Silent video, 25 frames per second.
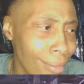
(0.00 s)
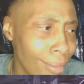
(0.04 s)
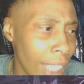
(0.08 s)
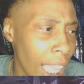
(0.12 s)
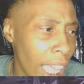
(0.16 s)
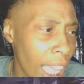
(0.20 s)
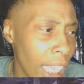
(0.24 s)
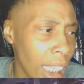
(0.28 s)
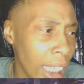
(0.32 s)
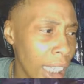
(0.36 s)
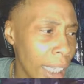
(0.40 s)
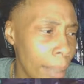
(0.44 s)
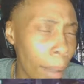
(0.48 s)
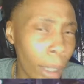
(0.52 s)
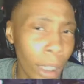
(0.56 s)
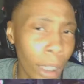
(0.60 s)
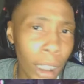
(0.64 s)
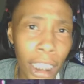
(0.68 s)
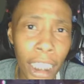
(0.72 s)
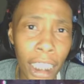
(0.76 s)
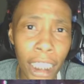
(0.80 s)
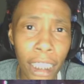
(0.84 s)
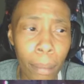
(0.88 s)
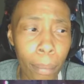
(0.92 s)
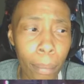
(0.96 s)
LA about to
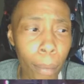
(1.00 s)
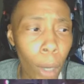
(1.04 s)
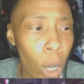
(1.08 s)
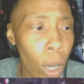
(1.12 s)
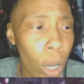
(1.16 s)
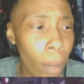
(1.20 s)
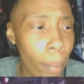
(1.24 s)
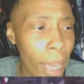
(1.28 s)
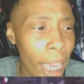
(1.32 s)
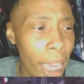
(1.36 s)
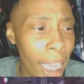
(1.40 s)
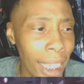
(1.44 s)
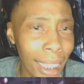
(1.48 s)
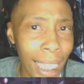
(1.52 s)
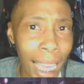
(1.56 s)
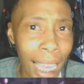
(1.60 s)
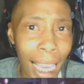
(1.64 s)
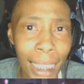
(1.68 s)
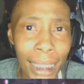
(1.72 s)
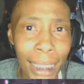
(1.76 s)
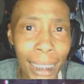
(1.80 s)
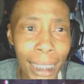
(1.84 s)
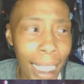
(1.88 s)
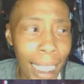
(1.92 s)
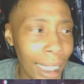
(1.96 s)
get the ball back.
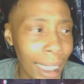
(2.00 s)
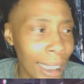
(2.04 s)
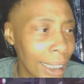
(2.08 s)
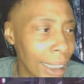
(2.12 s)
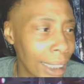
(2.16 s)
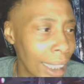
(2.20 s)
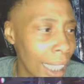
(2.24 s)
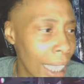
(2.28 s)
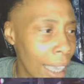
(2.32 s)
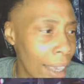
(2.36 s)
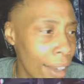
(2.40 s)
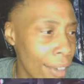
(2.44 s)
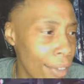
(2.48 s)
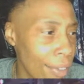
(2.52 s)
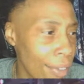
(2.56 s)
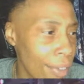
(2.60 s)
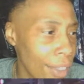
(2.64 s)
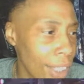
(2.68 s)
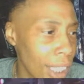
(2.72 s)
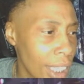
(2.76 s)
9 seconds left.